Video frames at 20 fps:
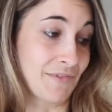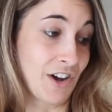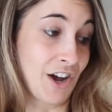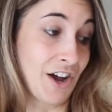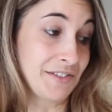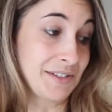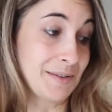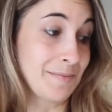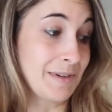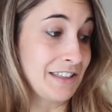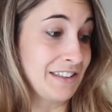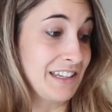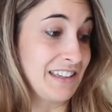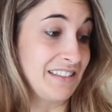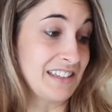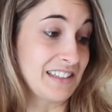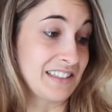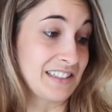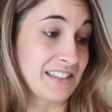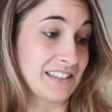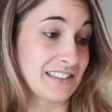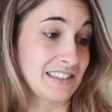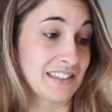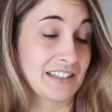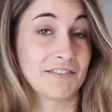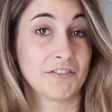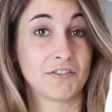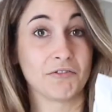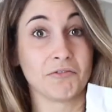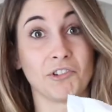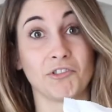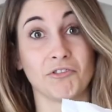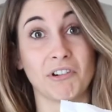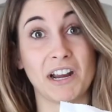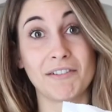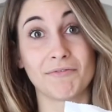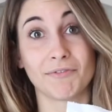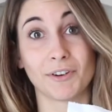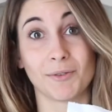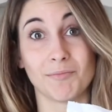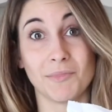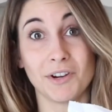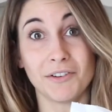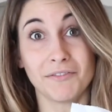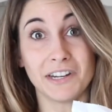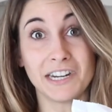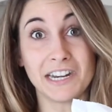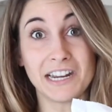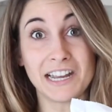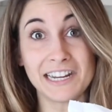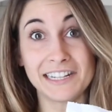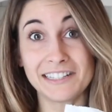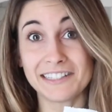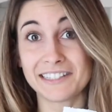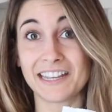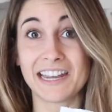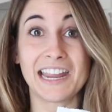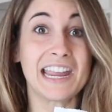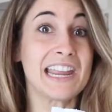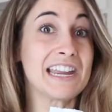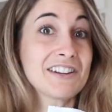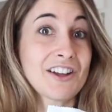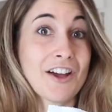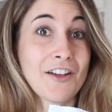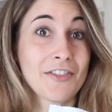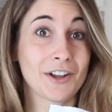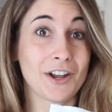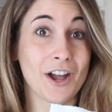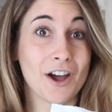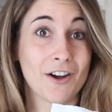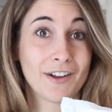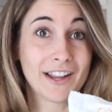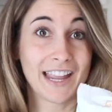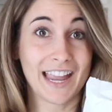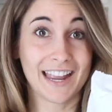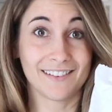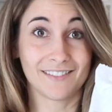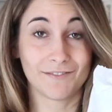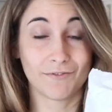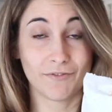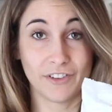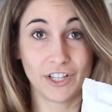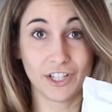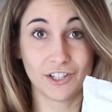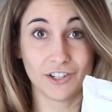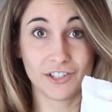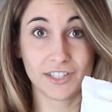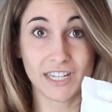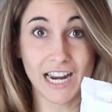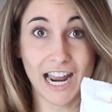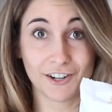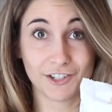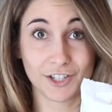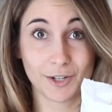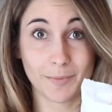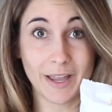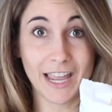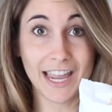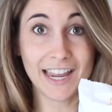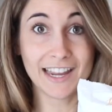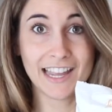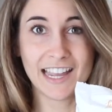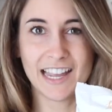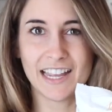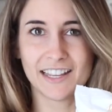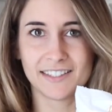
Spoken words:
ultimately this is great for movie nights and on the go. Again, fill your stasher bag.